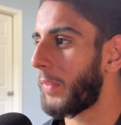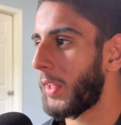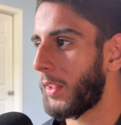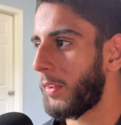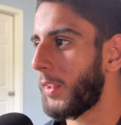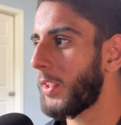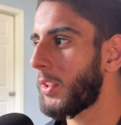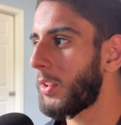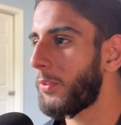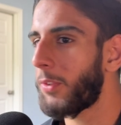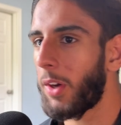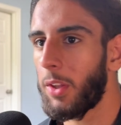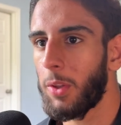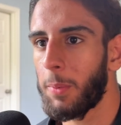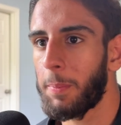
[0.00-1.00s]
This is
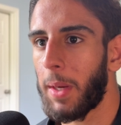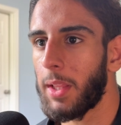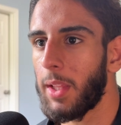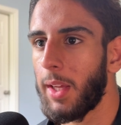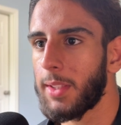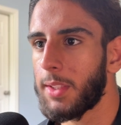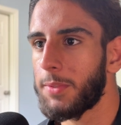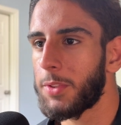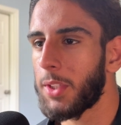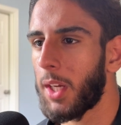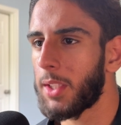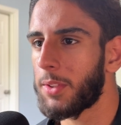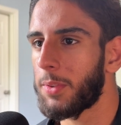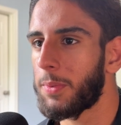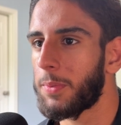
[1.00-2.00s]
followed by lots of
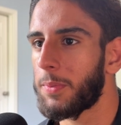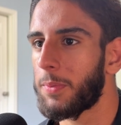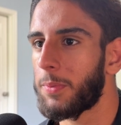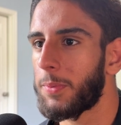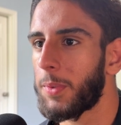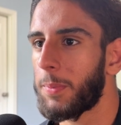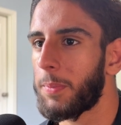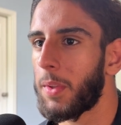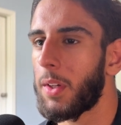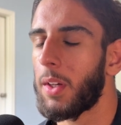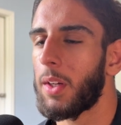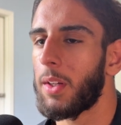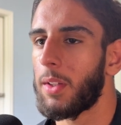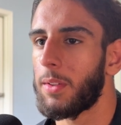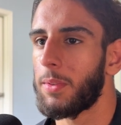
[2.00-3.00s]
shots
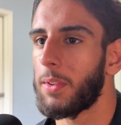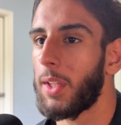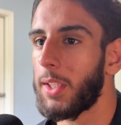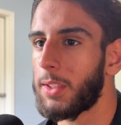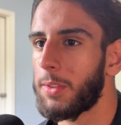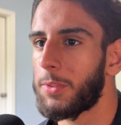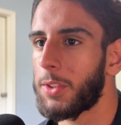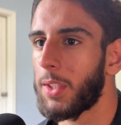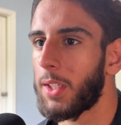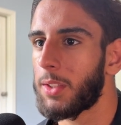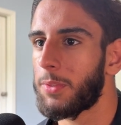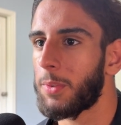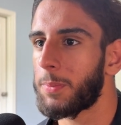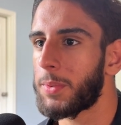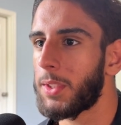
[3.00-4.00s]

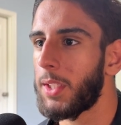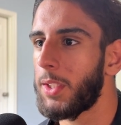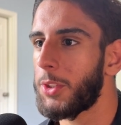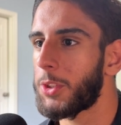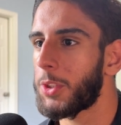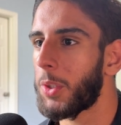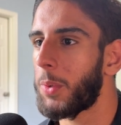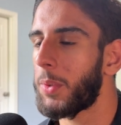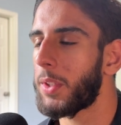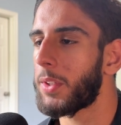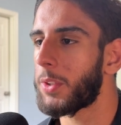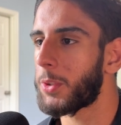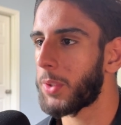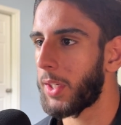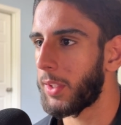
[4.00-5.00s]
from scenes shown in
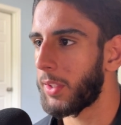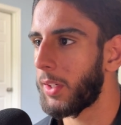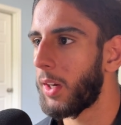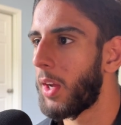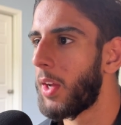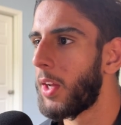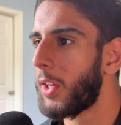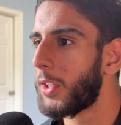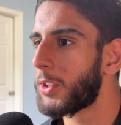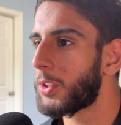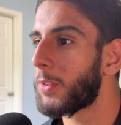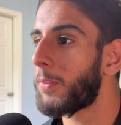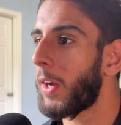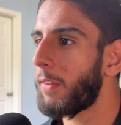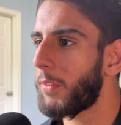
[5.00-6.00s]
the trailer.
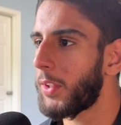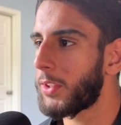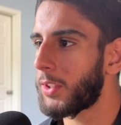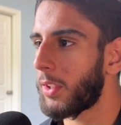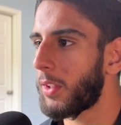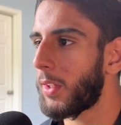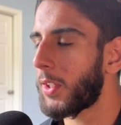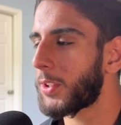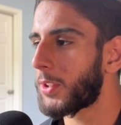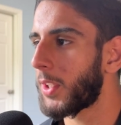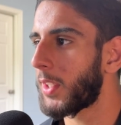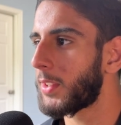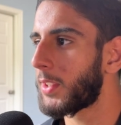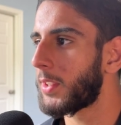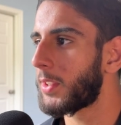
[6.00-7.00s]
Survival is a long
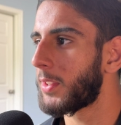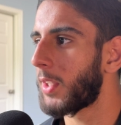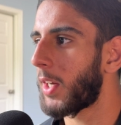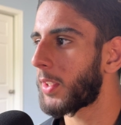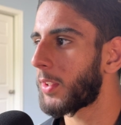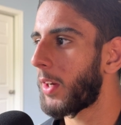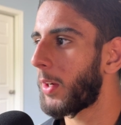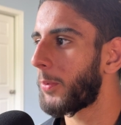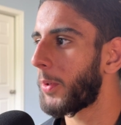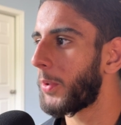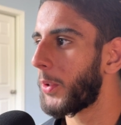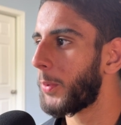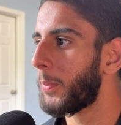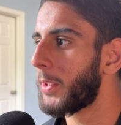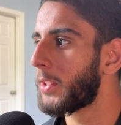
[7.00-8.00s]
shot, says Dr. Henry
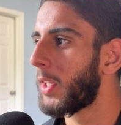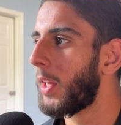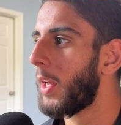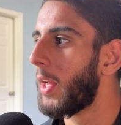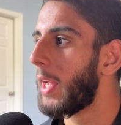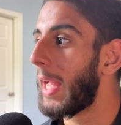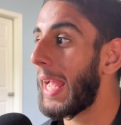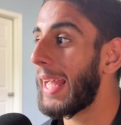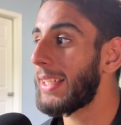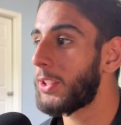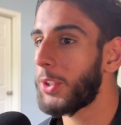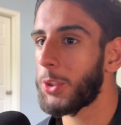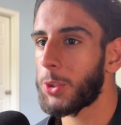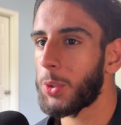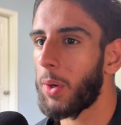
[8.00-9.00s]
Loomis. As
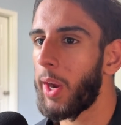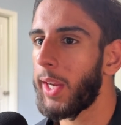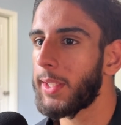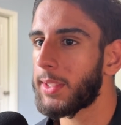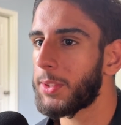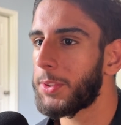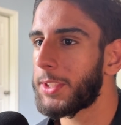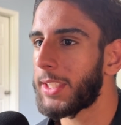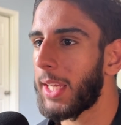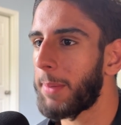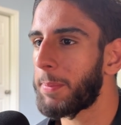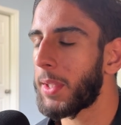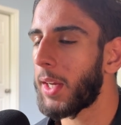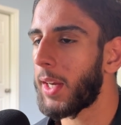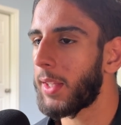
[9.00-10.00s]
they're trying to
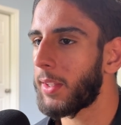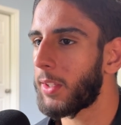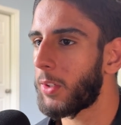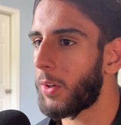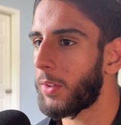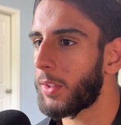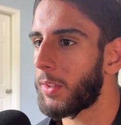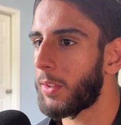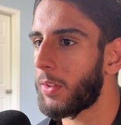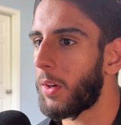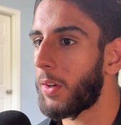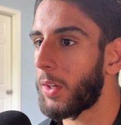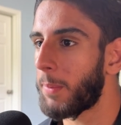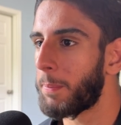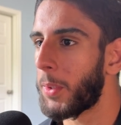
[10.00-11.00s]
escape the island
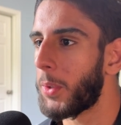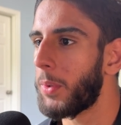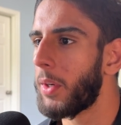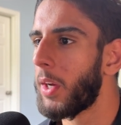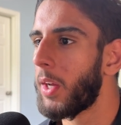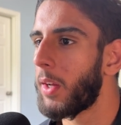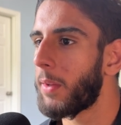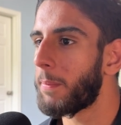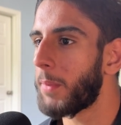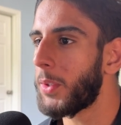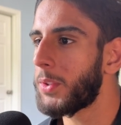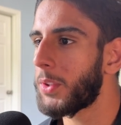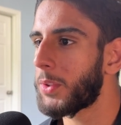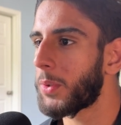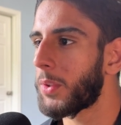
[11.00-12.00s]
on a boat,
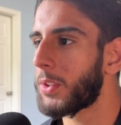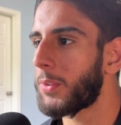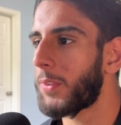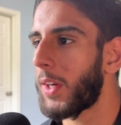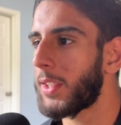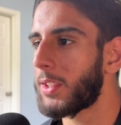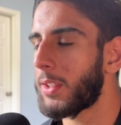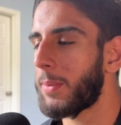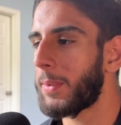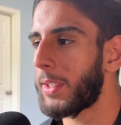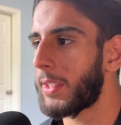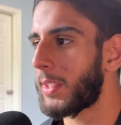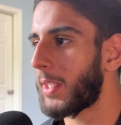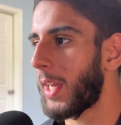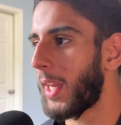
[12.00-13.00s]
Mosasaurus finds them and
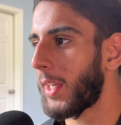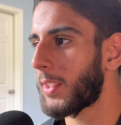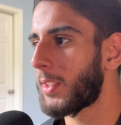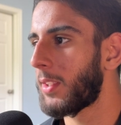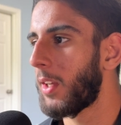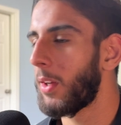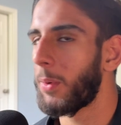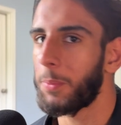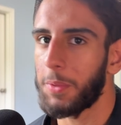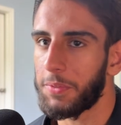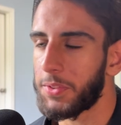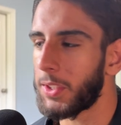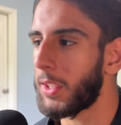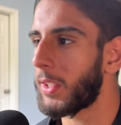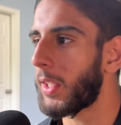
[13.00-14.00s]
attacks.
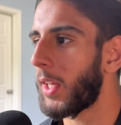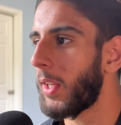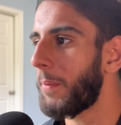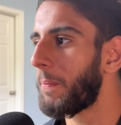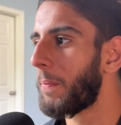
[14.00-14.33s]
We've seen that.